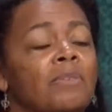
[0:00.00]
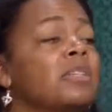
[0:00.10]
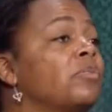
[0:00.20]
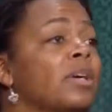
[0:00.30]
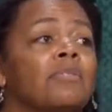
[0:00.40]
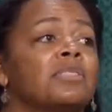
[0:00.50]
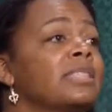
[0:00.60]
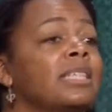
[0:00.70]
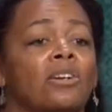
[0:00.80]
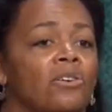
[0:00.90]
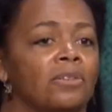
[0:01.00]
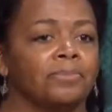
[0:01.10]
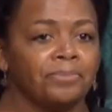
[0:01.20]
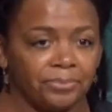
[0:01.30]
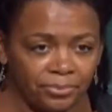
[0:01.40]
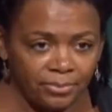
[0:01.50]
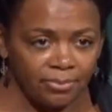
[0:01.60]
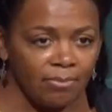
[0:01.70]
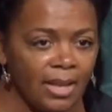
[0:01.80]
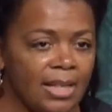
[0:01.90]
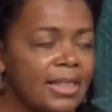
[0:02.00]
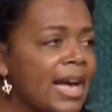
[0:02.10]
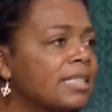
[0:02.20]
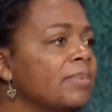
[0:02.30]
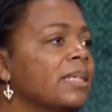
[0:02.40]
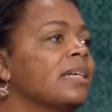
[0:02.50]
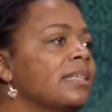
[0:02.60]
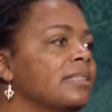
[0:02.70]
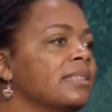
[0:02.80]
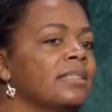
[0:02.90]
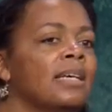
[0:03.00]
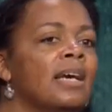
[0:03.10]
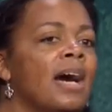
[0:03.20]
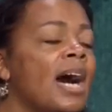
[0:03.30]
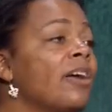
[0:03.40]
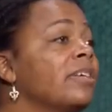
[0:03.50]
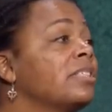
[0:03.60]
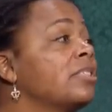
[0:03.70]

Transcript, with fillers: even if we're ever seen at all. And that's because our